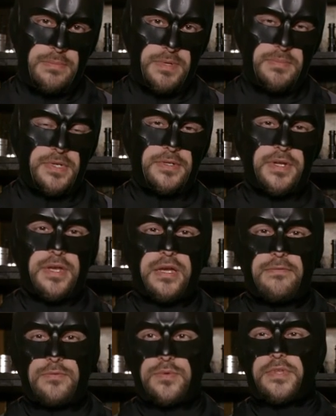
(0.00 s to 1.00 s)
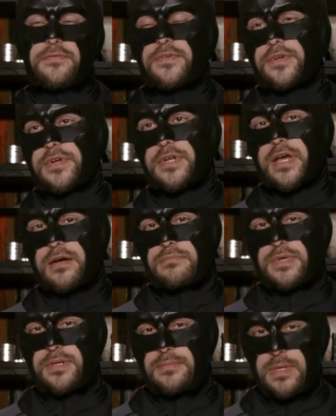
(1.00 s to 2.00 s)
up a building, haven't really figured it
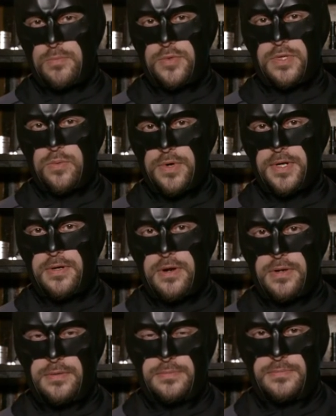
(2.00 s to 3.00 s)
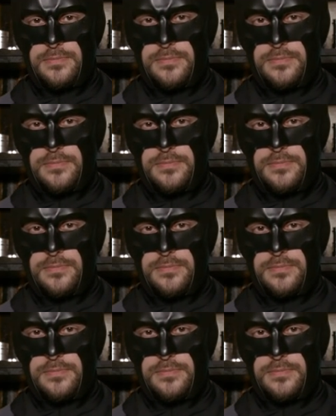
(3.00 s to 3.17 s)
out, but I'm really working on it.